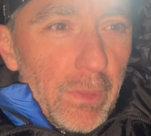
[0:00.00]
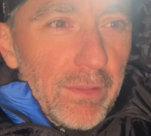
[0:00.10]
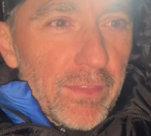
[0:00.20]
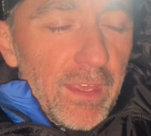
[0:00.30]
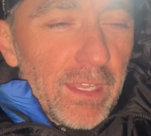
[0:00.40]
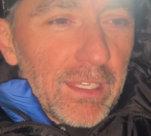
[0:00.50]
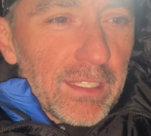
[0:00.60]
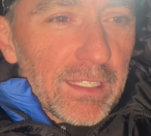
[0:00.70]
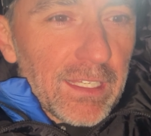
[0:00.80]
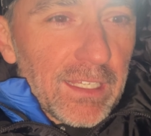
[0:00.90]

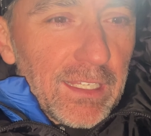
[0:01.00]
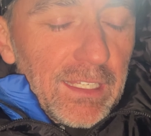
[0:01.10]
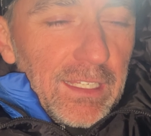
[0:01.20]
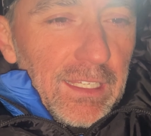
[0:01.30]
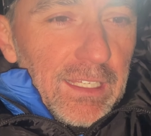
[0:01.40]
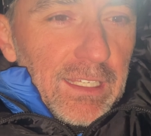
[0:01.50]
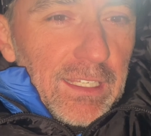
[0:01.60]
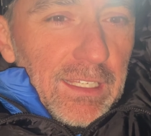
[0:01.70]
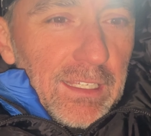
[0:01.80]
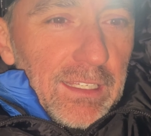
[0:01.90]
they
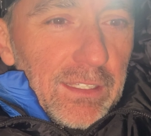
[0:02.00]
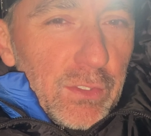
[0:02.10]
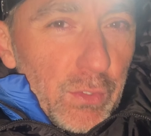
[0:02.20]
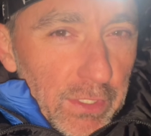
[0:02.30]
could